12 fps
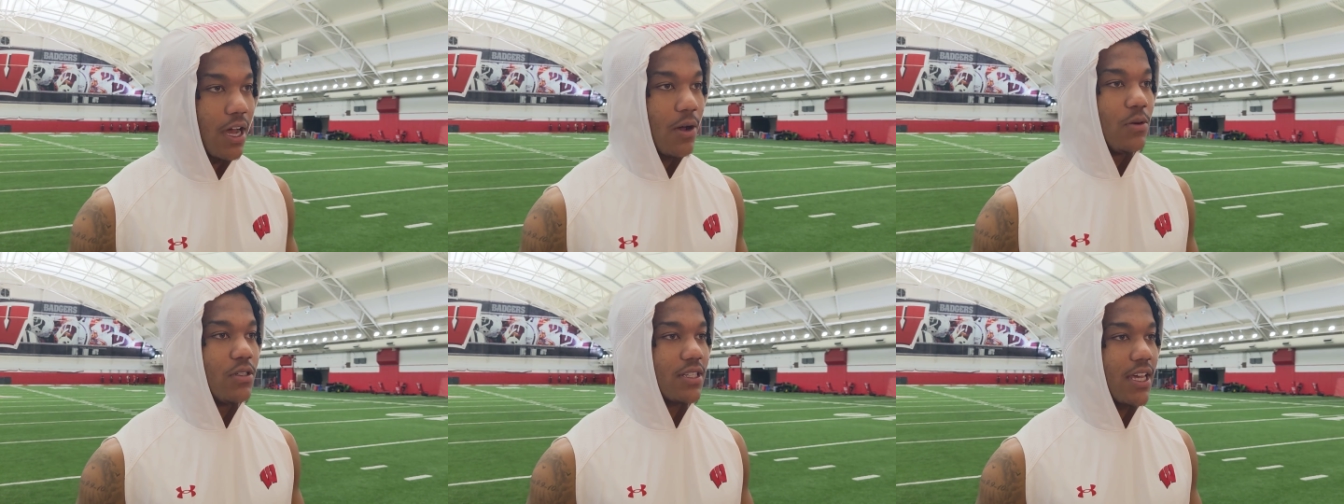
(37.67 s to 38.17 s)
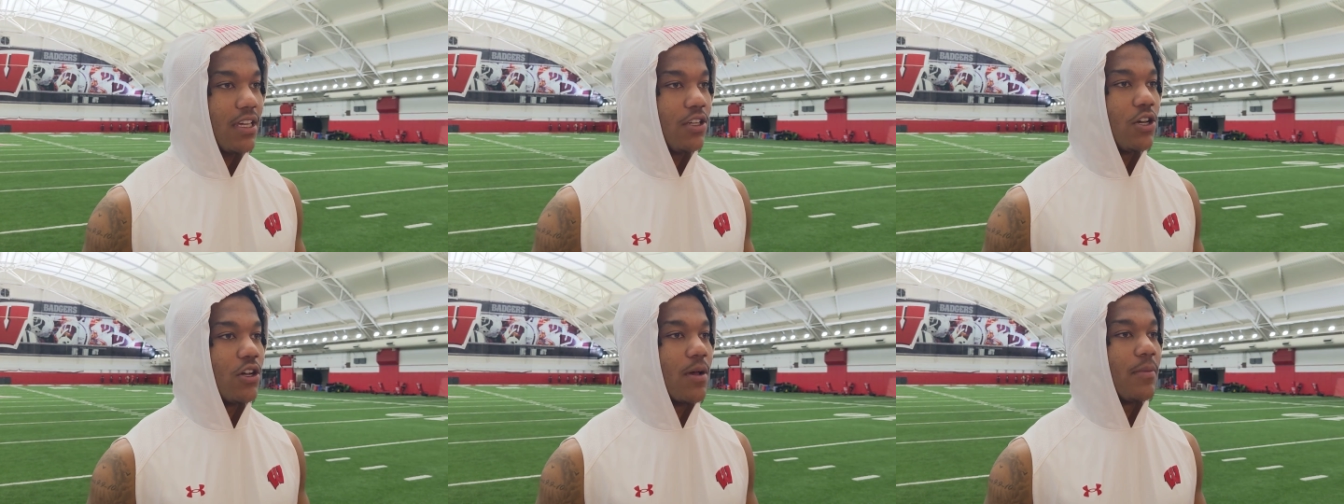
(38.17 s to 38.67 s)
I will say, you
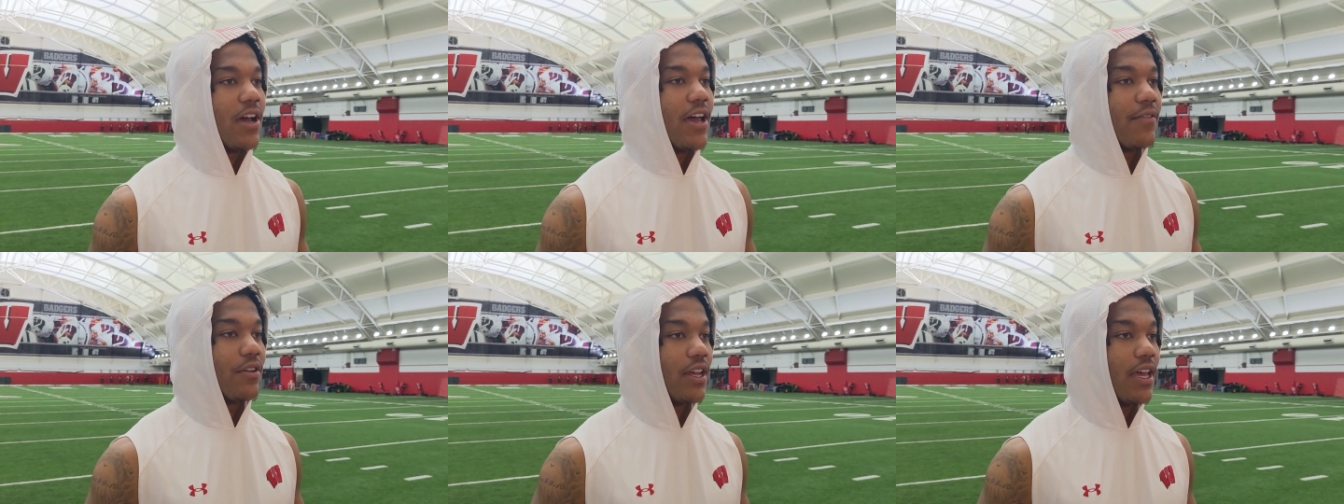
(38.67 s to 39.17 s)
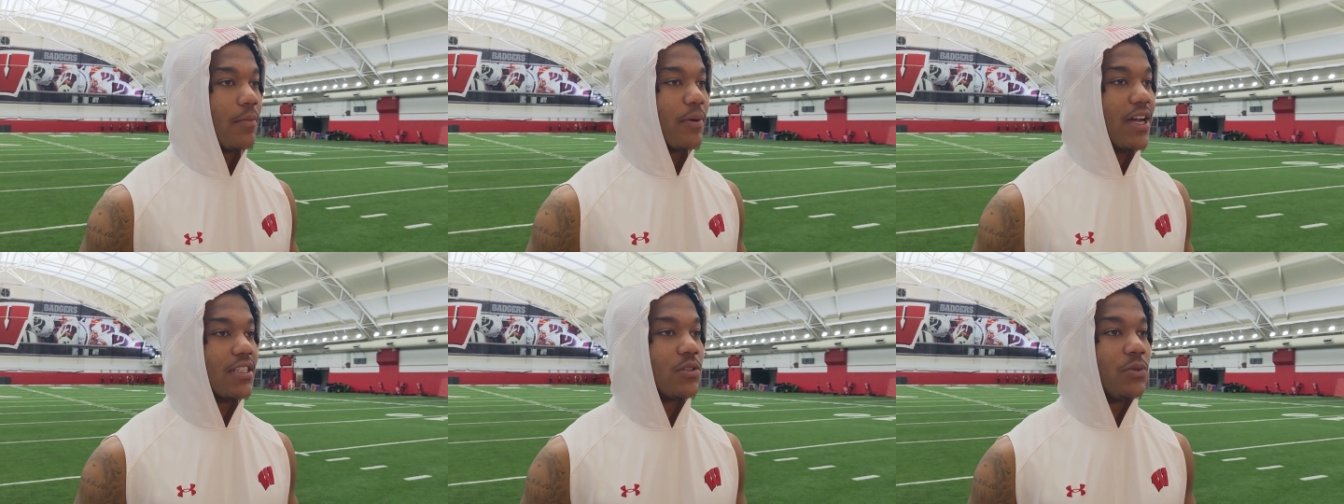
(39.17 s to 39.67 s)
know, coming out every day and
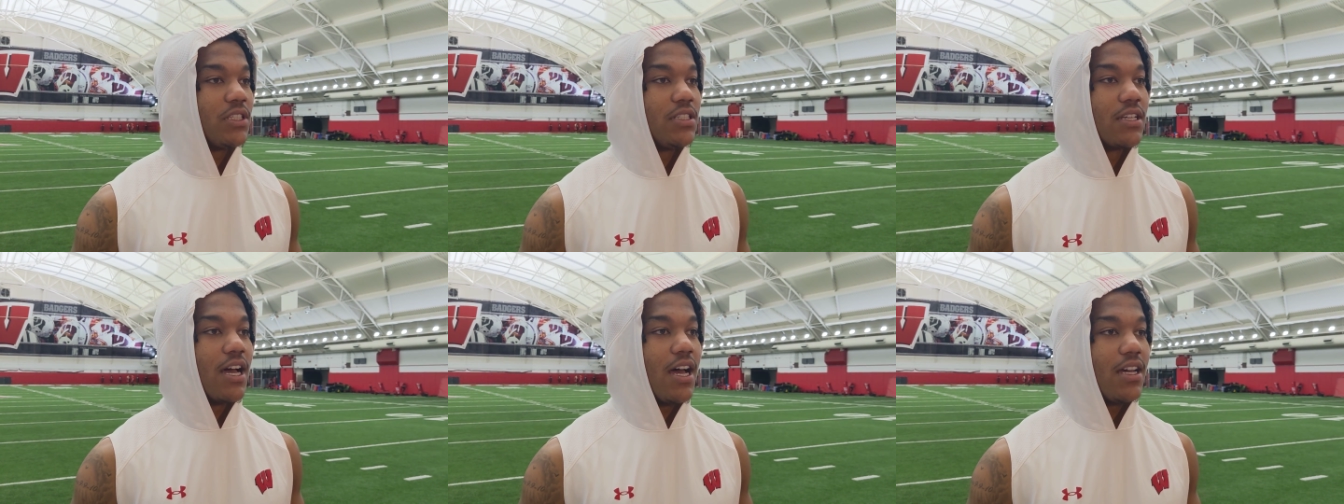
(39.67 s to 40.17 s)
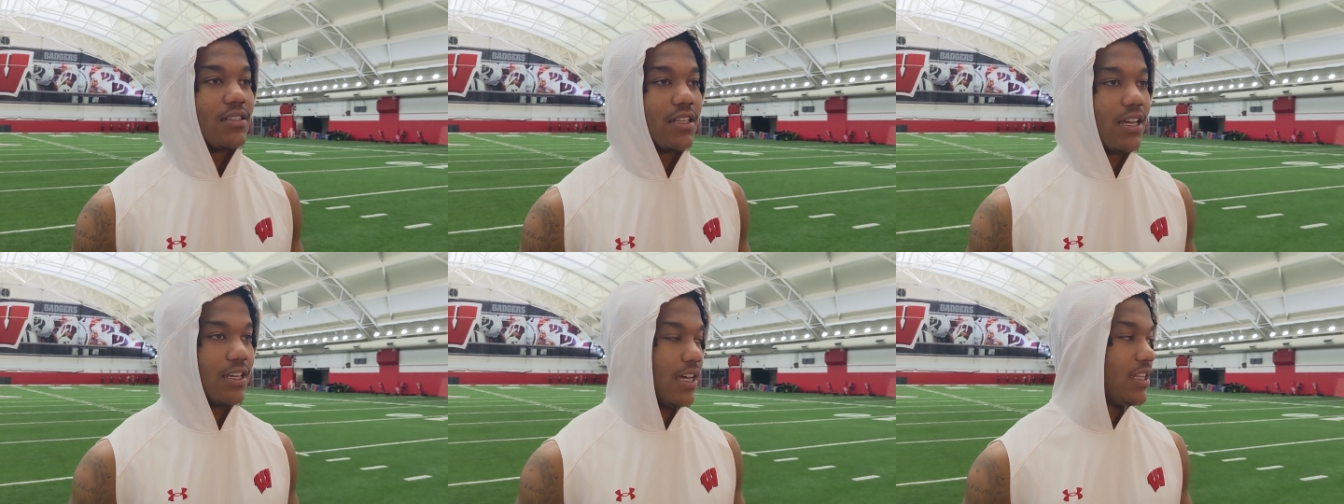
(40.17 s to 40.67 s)
practicing with these guys,
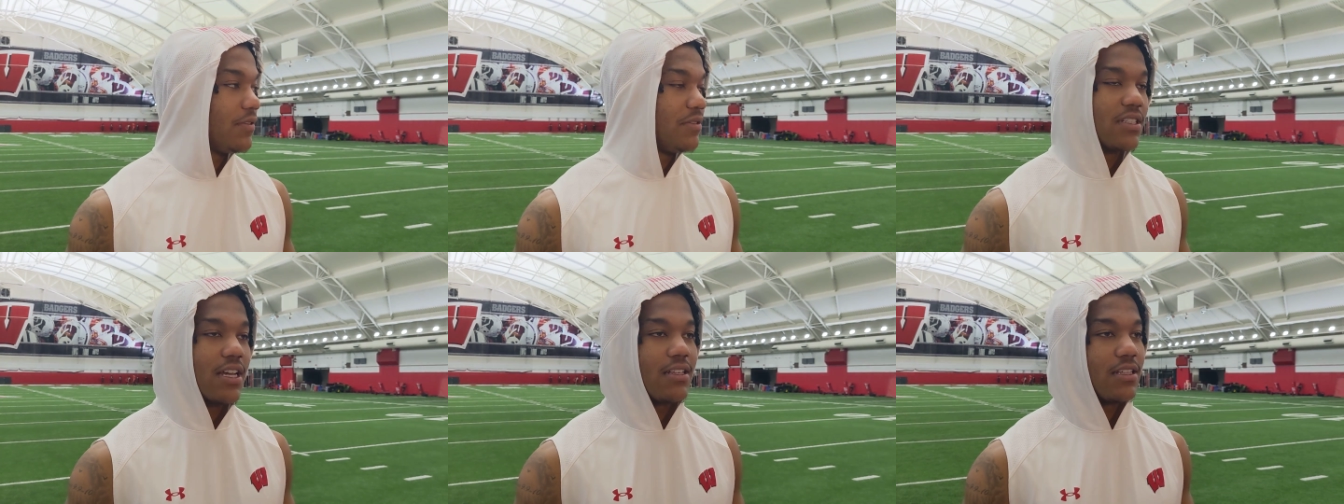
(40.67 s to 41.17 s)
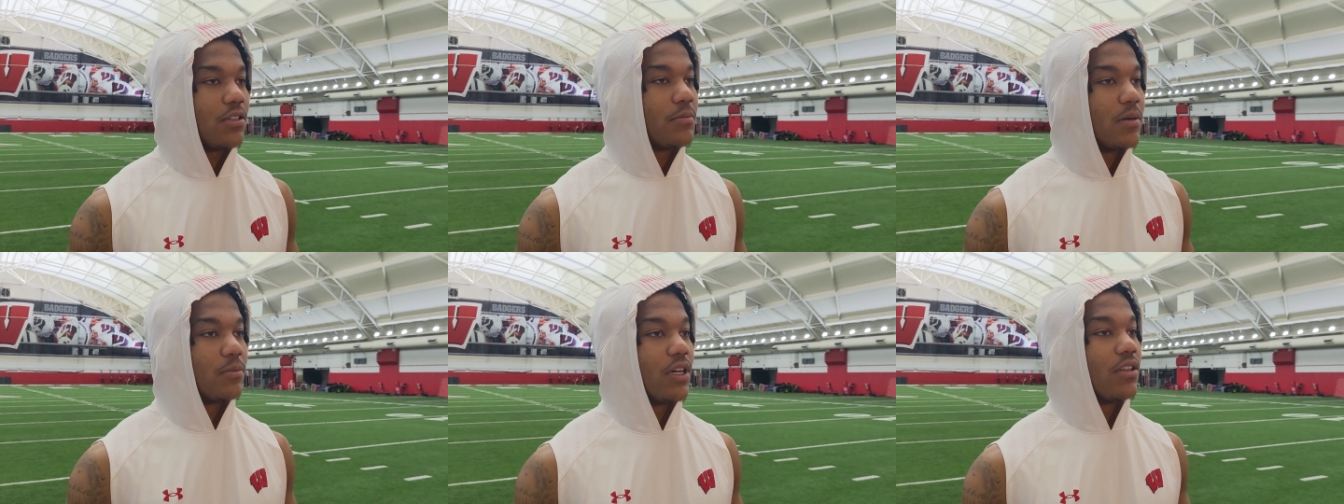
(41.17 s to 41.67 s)
like I love these guys, like they're
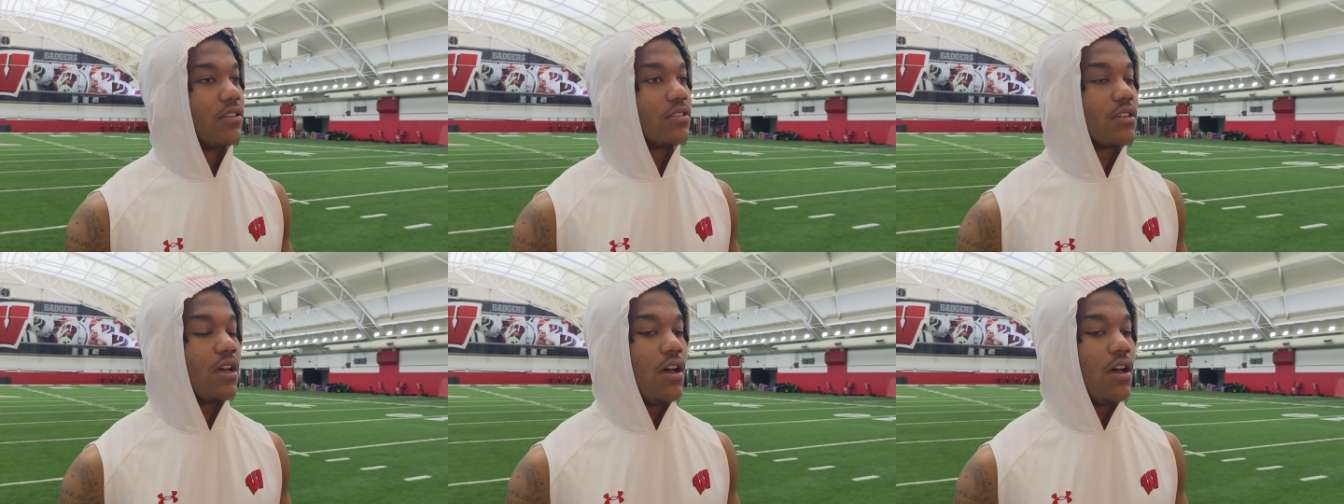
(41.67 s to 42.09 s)
my brothers.